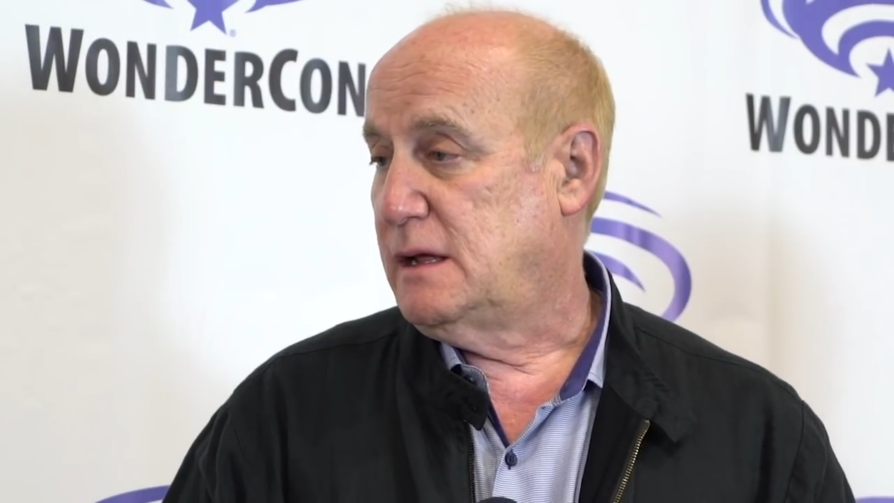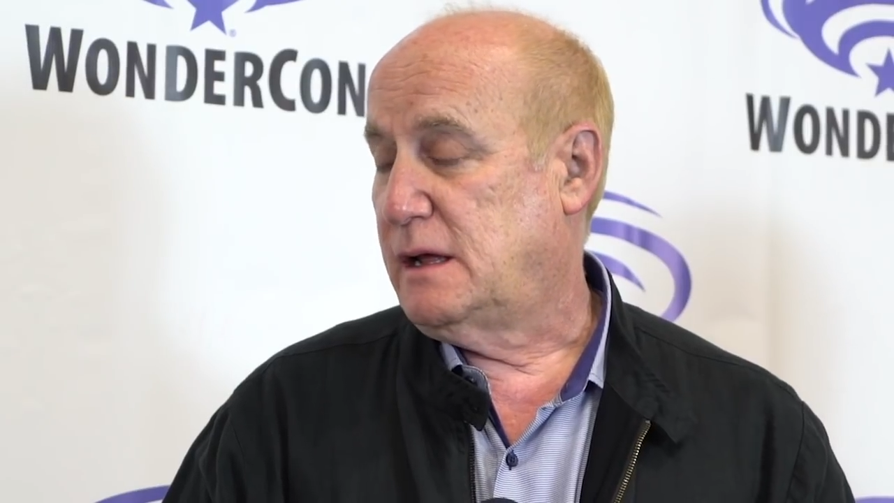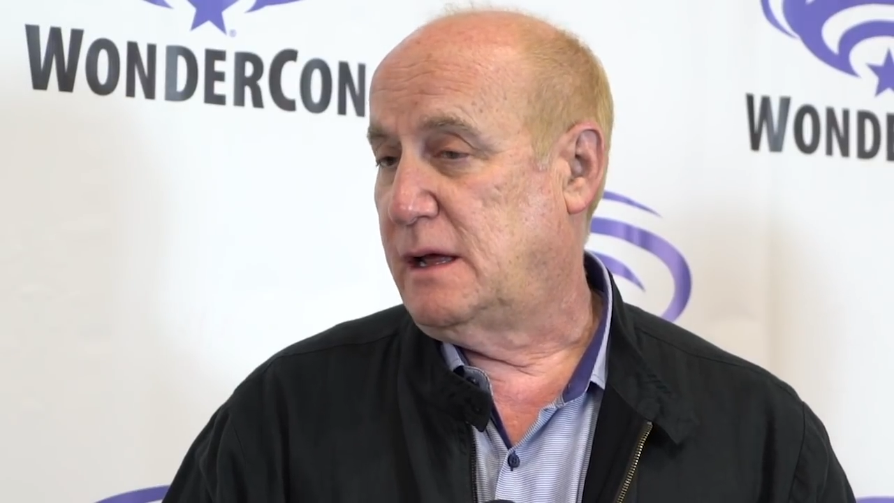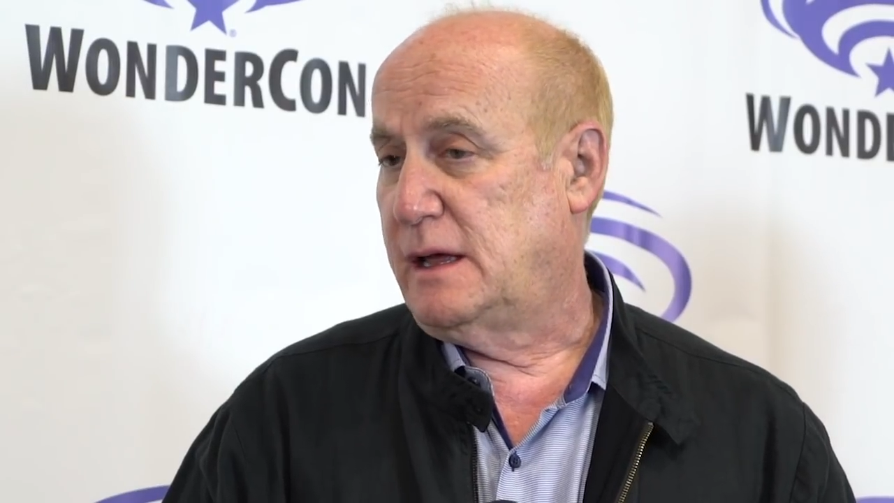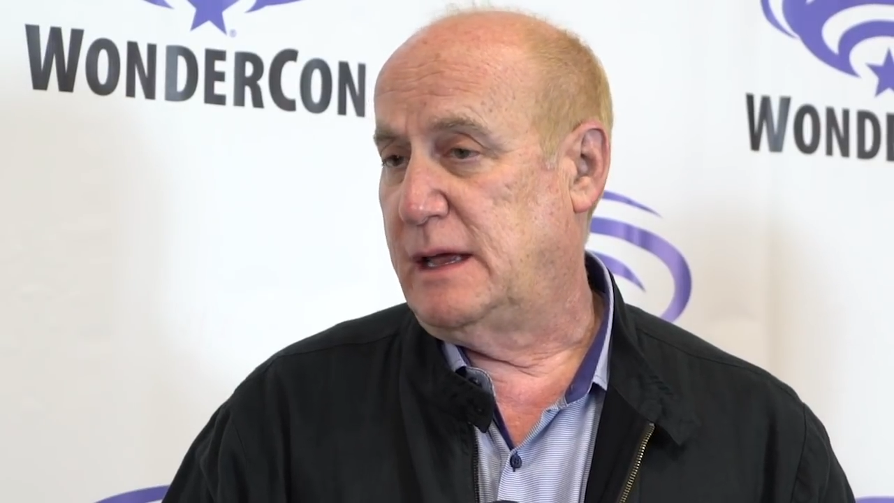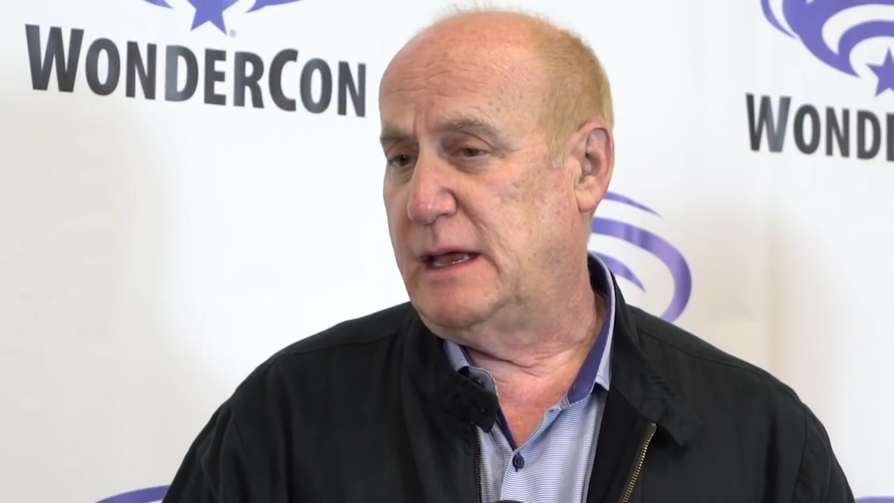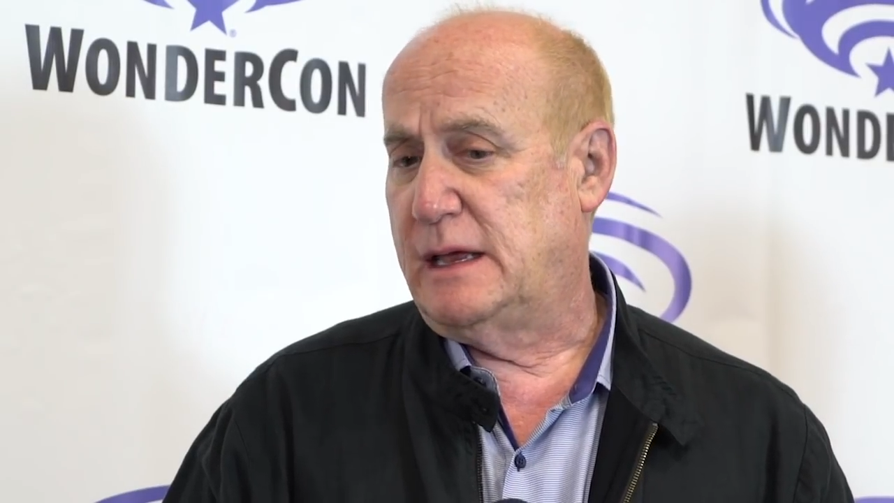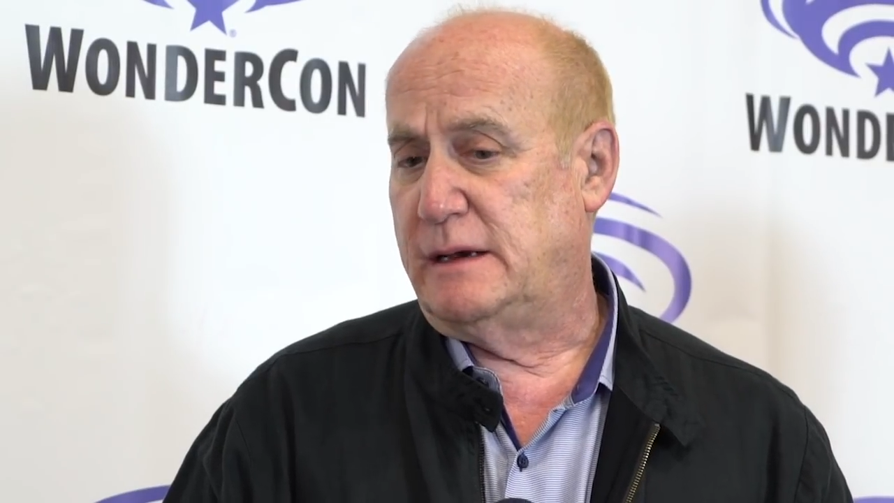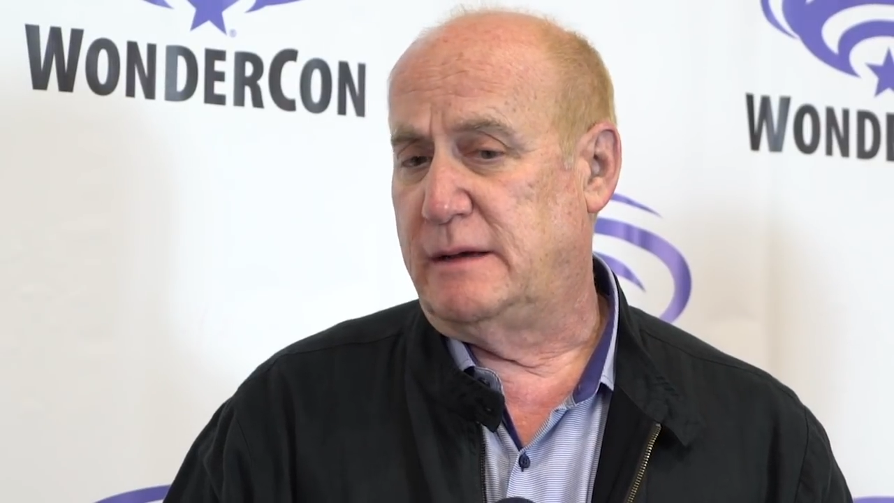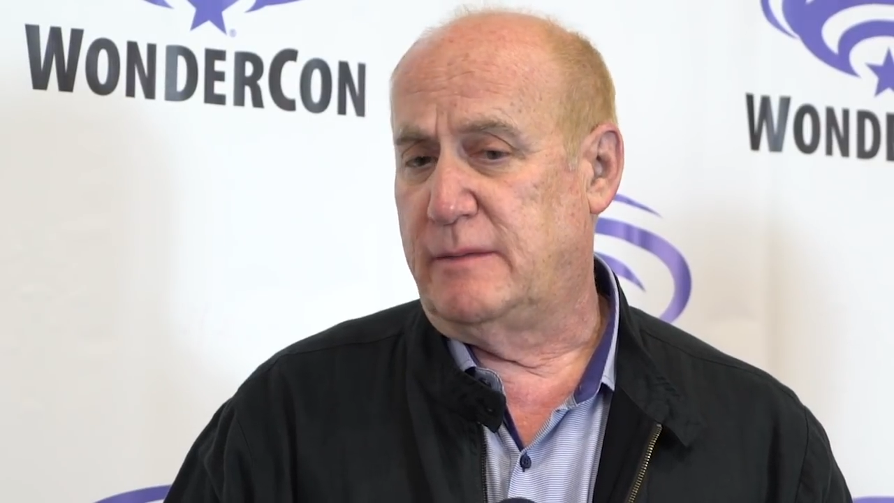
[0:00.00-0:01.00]

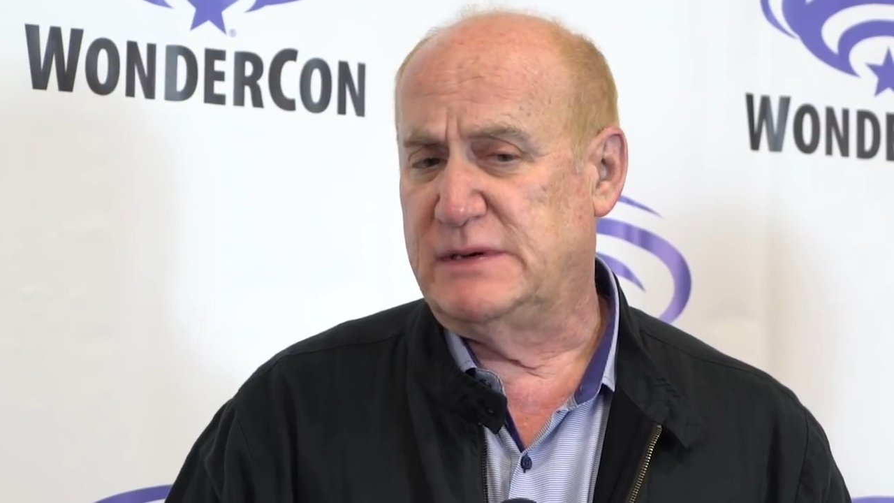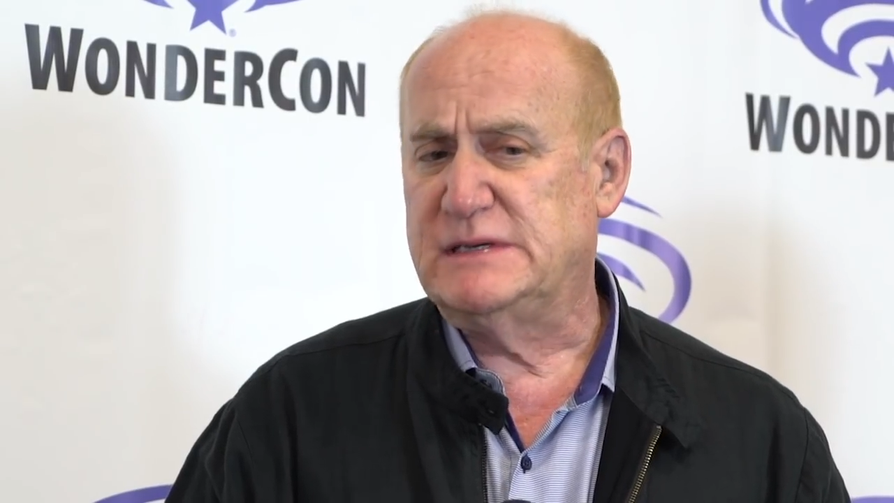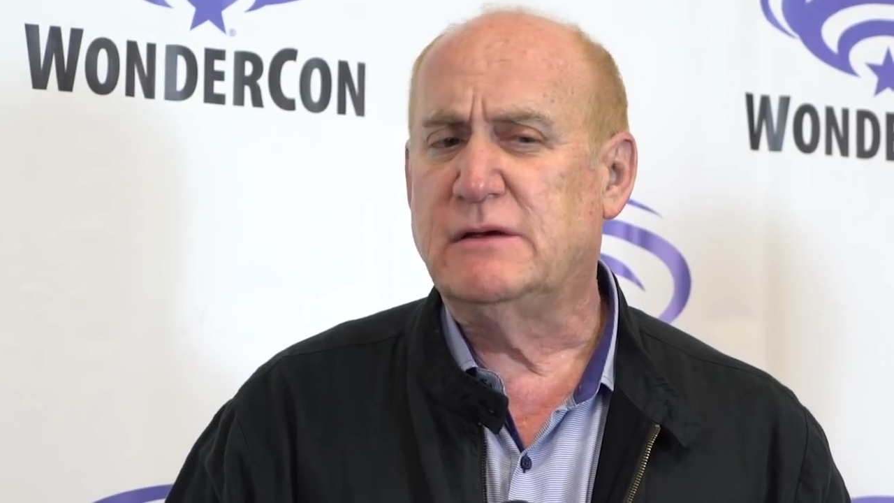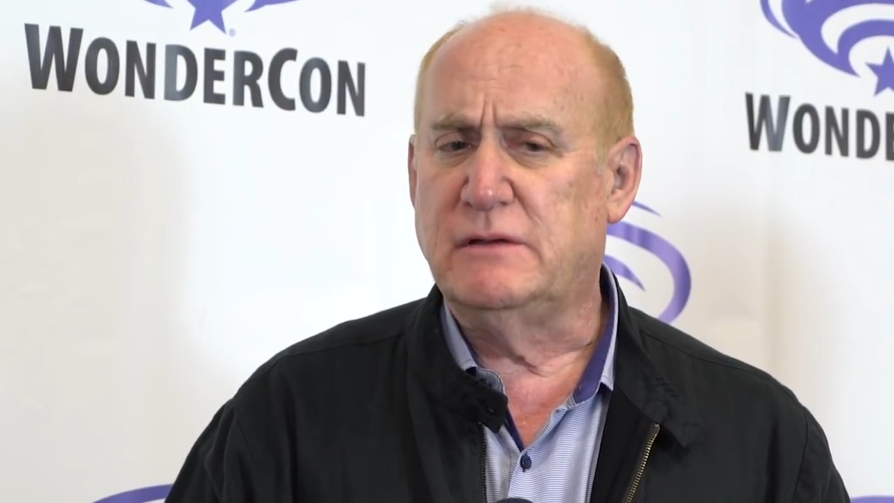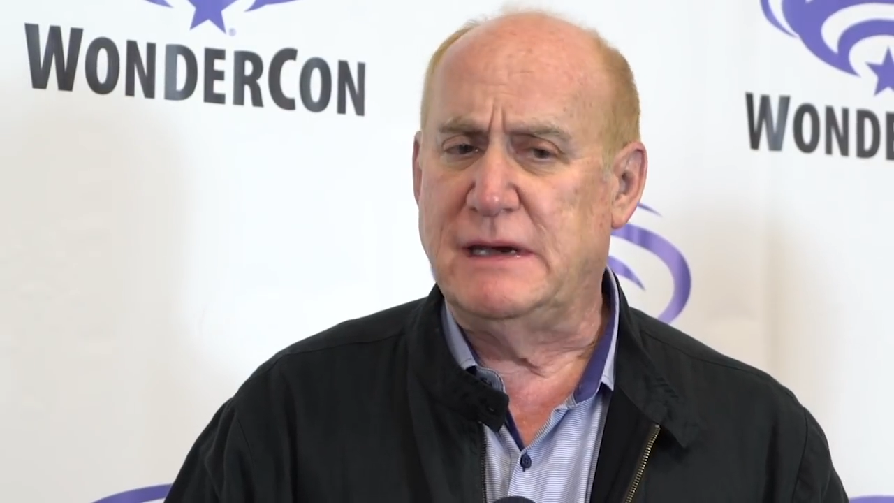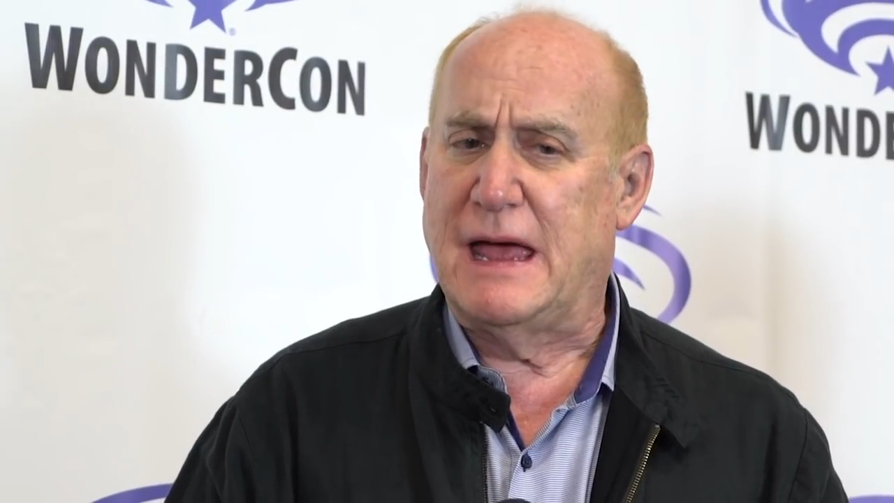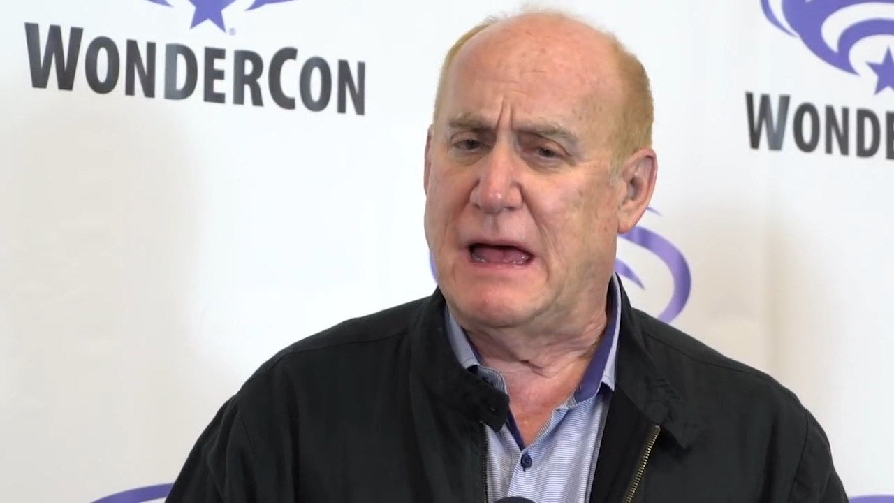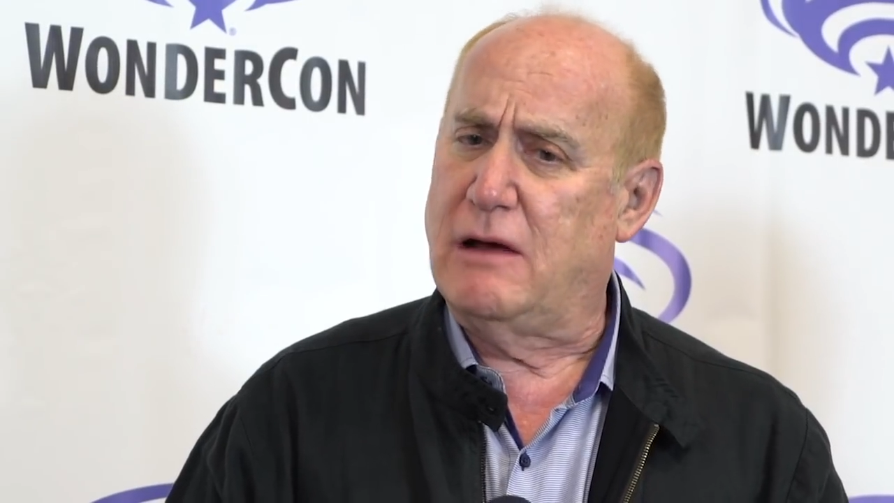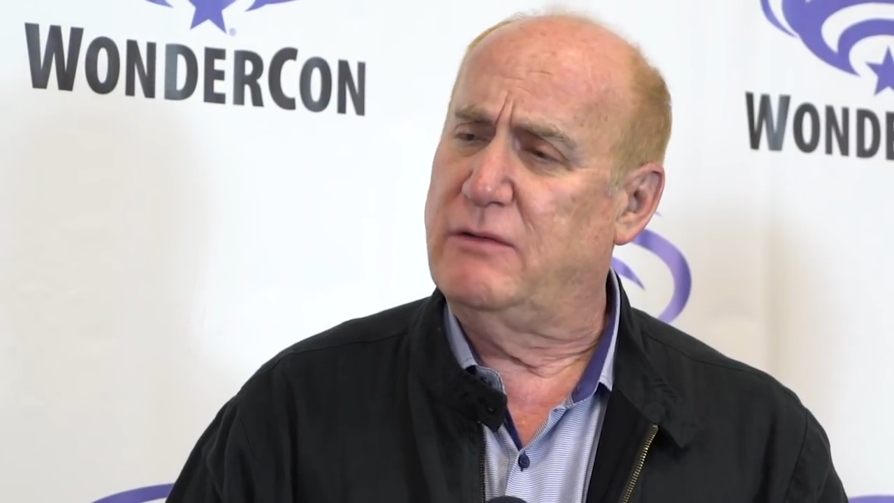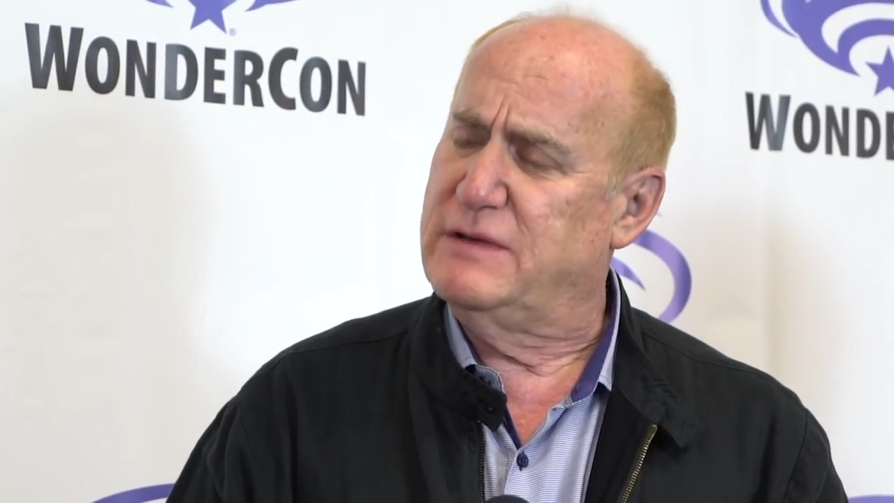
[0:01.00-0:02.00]
And particularly now,